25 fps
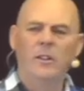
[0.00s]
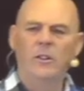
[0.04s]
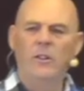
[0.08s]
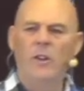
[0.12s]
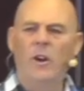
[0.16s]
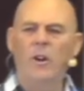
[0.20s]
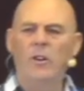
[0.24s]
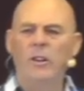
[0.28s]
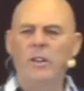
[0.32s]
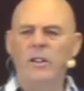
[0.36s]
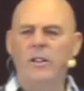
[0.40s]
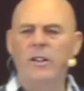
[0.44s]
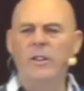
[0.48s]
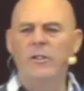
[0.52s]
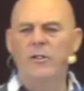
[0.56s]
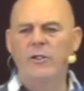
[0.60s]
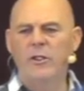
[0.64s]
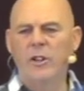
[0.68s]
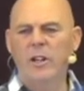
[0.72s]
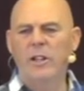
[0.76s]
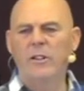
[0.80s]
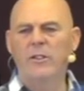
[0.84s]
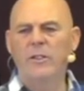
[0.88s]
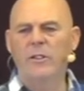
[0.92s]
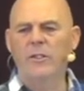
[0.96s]
not only did
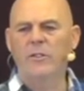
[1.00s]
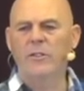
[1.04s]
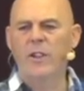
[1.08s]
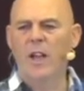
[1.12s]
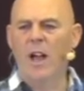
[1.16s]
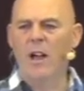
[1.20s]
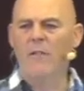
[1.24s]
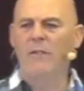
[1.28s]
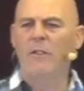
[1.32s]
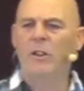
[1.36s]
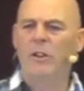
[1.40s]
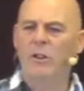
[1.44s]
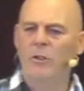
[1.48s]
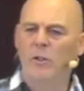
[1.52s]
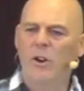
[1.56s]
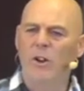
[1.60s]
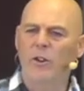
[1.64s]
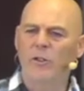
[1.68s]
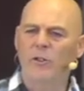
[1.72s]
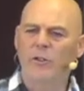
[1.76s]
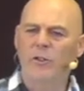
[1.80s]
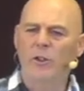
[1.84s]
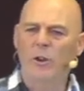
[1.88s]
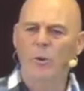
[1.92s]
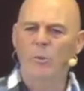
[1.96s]
Jesus die on the
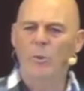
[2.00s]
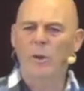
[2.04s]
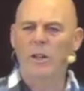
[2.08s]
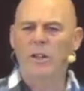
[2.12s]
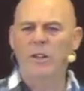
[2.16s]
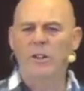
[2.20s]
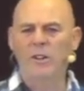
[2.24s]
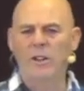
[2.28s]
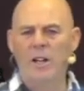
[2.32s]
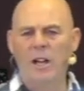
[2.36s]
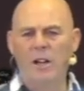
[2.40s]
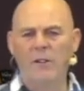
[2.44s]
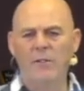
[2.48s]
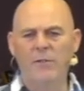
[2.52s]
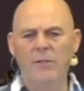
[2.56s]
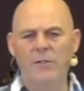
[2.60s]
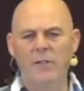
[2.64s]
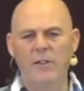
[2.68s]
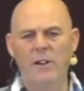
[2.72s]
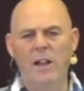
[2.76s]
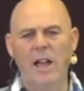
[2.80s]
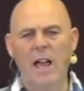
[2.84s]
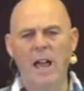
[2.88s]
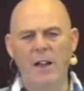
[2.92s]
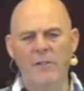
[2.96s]
cross so we could
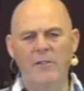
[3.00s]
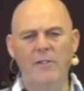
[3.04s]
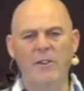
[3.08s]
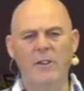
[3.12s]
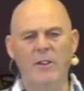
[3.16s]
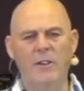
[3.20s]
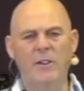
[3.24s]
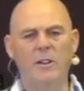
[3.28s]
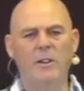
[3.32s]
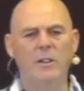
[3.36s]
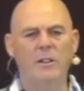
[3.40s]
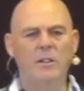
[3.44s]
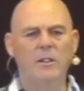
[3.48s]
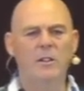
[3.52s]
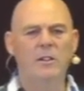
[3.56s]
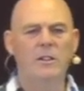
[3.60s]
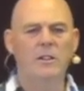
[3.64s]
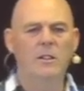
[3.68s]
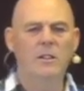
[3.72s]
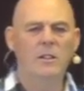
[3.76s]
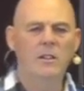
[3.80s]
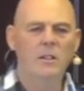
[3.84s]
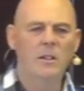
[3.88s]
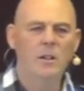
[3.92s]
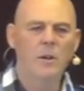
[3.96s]
have heaven,
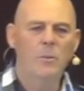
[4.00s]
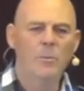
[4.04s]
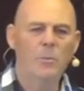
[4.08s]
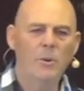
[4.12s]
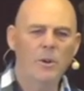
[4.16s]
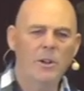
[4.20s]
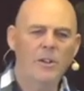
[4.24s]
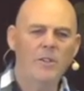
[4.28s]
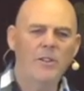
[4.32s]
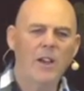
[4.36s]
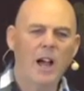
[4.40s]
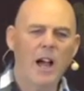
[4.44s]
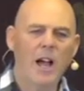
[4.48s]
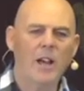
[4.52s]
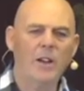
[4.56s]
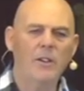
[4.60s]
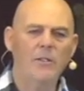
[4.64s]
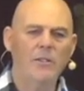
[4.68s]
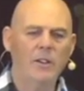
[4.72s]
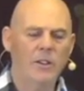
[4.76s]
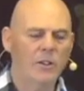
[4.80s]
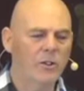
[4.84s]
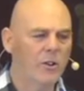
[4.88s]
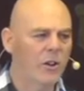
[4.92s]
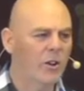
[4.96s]
but he died
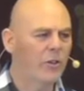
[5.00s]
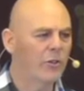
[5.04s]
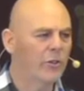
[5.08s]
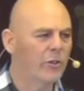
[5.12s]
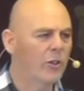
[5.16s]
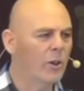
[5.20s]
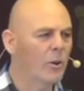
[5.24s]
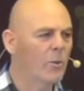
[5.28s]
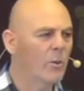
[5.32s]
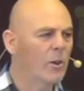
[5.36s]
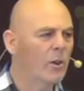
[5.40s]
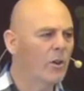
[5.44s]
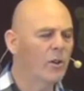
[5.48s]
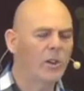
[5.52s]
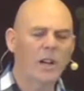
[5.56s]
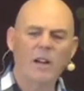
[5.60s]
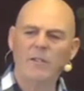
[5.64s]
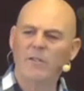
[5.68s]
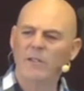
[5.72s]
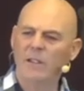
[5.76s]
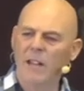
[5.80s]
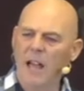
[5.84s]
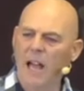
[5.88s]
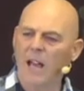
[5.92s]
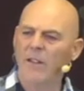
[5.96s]
on the cross so we could
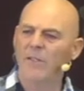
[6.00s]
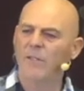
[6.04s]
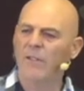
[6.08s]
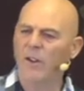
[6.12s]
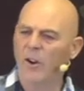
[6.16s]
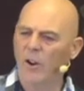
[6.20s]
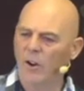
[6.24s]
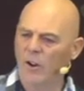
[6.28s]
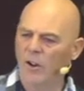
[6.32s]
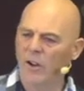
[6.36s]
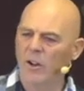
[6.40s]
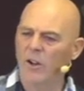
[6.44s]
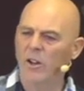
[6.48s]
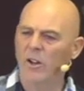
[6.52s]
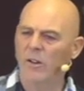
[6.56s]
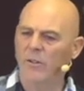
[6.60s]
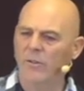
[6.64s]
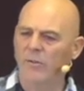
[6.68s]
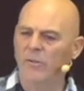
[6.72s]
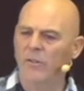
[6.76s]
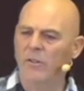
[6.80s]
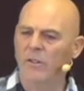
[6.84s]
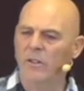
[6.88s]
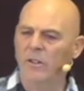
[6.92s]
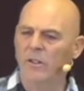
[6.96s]
have life on
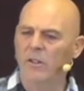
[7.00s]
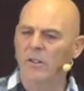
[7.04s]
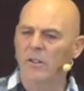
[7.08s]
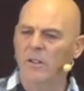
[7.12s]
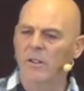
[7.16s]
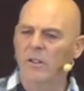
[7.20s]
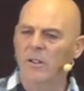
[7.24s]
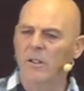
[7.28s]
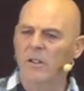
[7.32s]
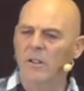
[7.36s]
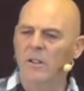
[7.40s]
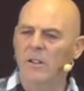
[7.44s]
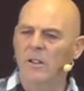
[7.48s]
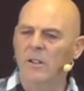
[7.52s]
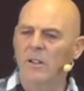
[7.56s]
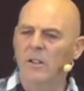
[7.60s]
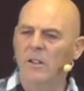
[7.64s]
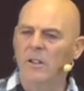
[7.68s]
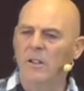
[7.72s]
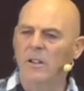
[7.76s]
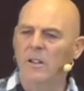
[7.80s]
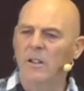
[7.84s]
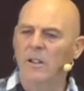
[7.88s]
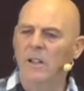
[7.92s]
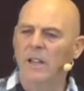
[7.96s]
earth.
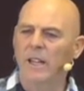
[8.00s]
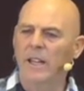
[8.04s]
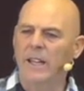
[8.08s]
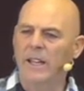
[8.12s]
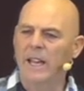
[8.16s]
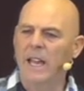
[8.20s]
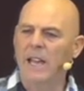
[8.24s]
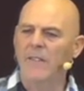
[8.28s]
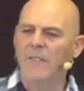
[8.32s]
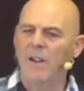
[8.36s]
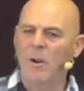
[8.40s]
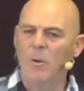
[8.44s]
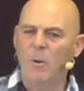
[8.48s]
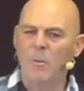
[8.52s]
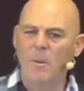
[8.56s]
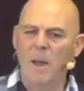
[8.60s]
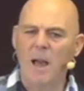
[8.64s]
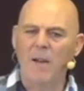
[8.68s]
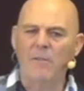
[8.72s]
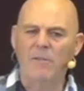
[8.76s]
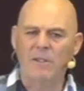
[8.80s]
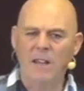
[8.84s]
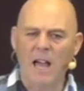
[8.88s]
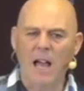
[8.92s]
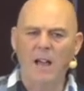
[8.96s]
He came that we may
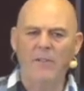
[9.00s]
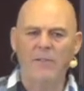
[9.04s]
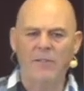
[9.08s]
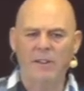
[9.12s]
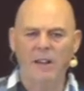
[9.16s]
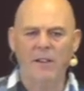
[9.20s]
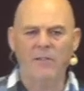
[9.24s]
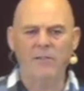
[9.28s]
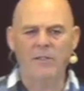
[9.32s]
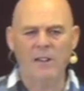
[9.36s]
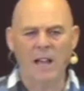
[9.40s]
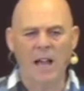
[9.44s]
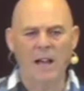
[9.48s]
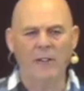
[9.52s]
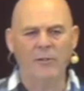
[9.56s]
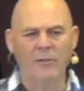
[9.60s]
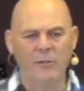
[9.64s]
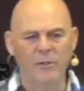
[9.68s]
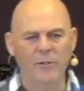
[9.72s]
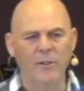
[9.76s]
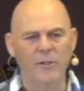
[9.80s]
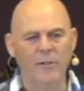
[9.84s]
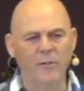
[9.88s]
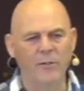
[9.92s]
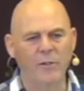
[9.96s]
have life and have life
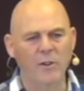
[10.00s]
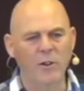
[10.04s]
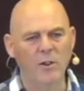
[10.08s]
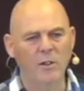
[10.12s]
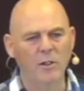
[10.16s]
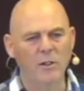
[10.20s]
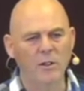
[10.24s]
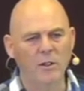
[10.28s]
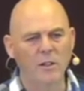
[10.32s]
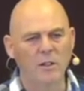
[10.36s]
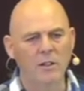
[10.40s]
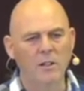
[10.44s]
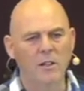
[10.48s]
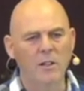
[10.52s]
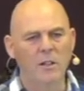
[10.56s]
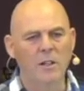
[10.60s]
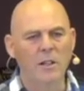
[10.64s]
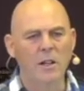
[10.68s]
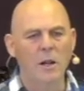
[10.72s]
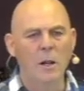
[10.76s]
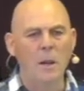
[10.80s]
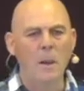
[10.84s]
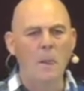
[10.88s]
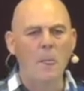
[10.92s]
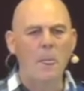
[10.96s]
to the full.
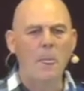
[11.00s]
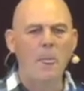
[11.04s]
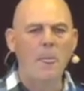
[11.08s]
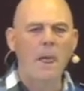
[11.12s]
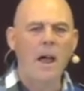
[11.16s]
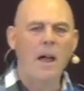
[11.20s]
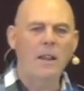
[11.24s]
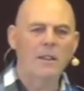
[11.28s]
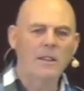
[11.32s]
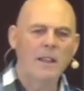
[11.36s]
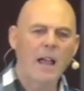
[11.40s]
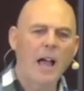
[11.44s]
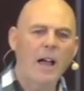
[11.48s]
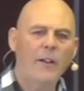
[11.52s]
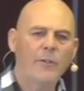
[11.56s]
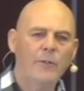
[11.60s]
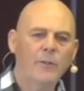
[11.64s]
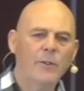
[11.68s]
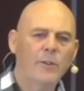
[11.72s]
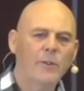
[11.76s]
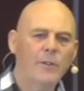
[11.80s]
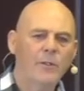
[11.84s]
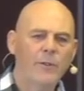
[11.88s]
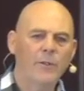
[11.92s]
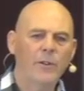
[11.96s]
And life
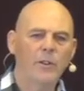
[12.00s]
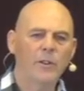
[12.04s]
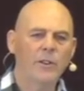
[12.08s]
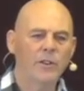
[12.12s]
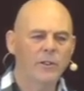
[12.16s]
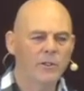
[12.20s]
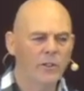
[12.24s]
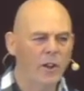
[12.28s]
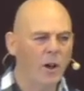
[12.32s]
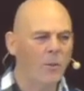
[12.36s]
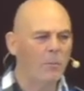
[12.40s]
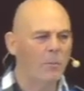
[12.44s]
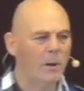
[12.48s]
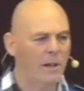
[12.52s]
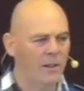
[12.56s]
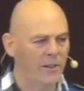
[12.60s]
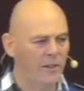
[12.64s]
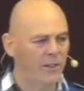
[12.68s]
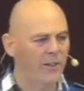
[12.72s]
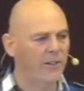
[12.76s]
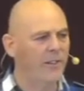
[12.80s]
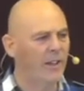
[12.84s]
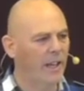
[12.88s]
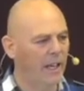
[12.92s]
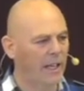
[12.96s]
to the full is not being
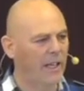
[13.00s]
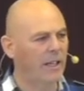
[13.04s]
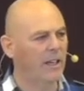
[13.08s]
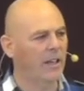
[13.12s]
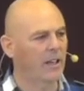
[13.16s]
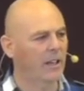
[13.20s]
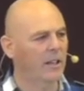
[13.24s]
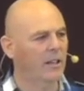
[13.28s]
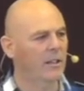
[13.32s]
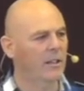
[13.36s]
sick.